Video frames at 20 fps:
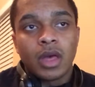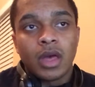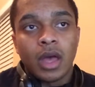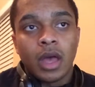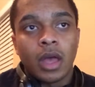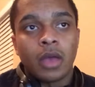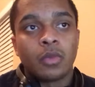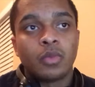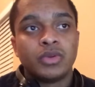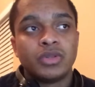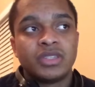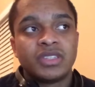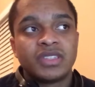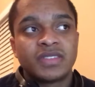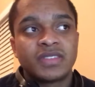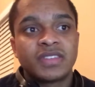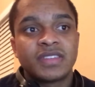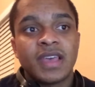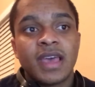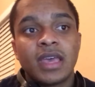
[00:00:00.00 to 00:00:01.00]
I would
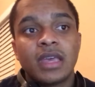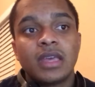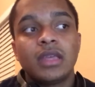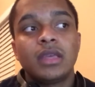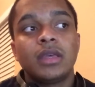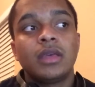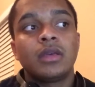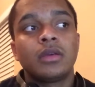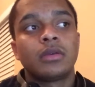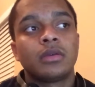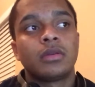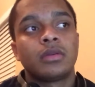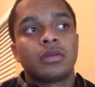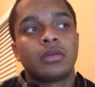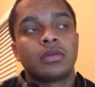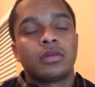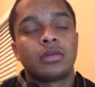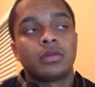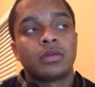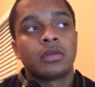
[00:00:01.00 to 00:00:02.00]
say
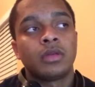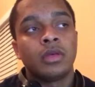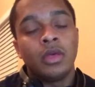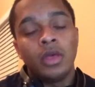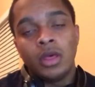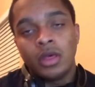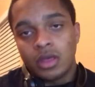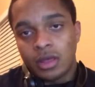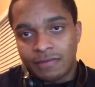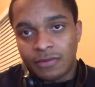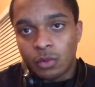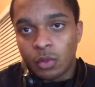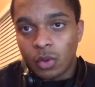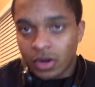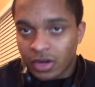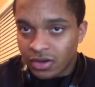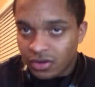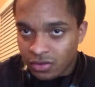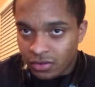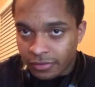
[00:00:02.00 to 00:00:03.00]
if you
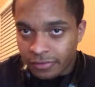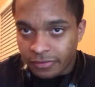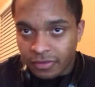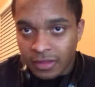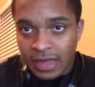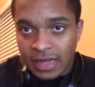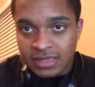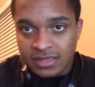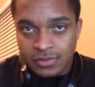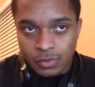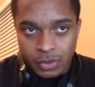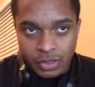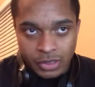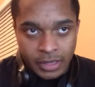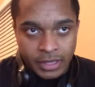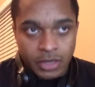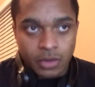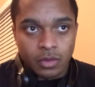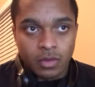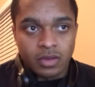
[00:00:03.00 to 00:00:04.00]
want to do the flats,
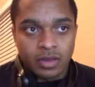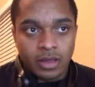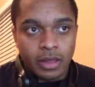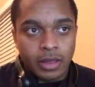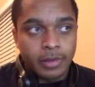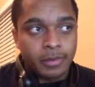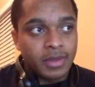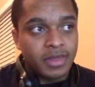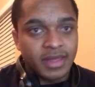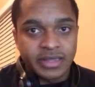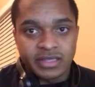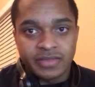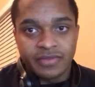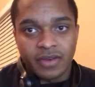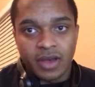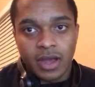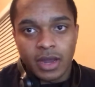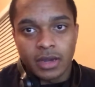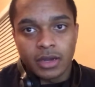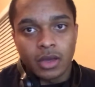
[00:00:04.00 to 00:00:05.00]
like you were telling me, that's
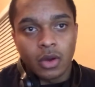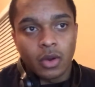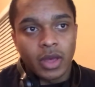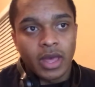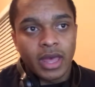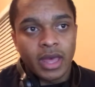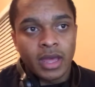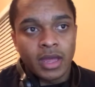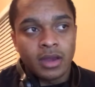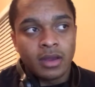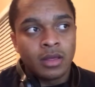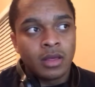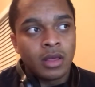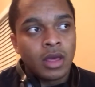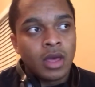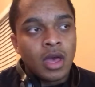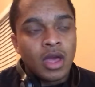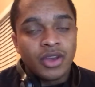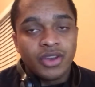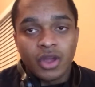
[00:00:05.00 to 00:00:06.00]
fine. Go ahead.
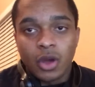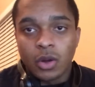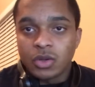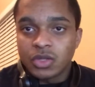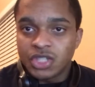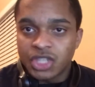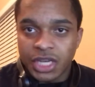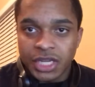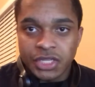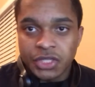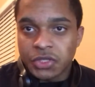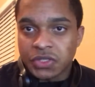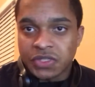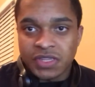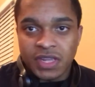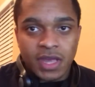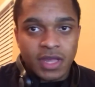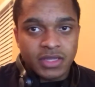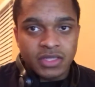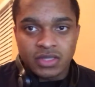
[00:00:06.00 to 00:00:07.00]
Don't change your
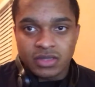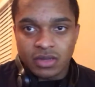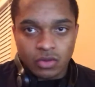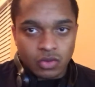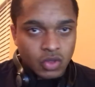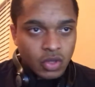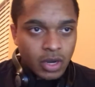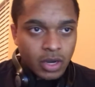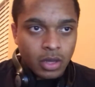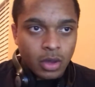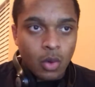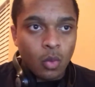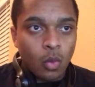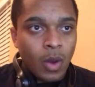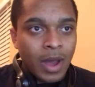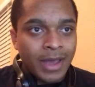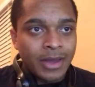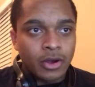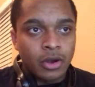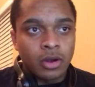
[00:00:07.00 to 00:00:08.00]
stance. Don't try to go
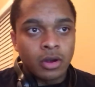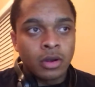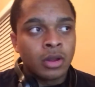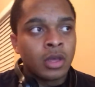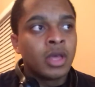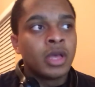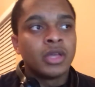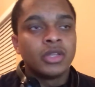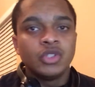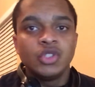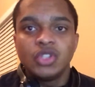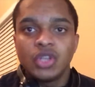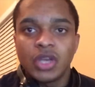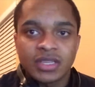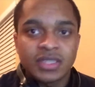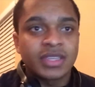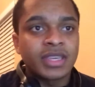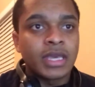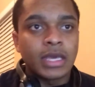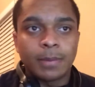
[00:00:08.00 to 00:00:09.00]
wider.
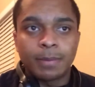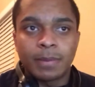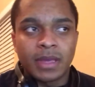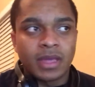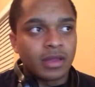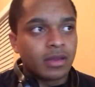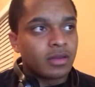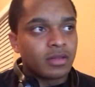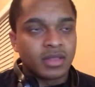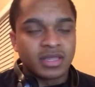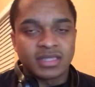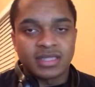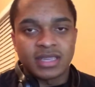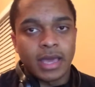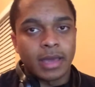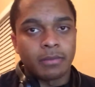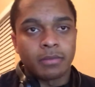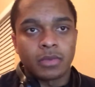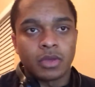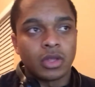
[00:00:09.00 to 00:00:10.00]
Just keep it the
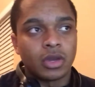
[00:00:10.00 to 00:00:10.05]
same.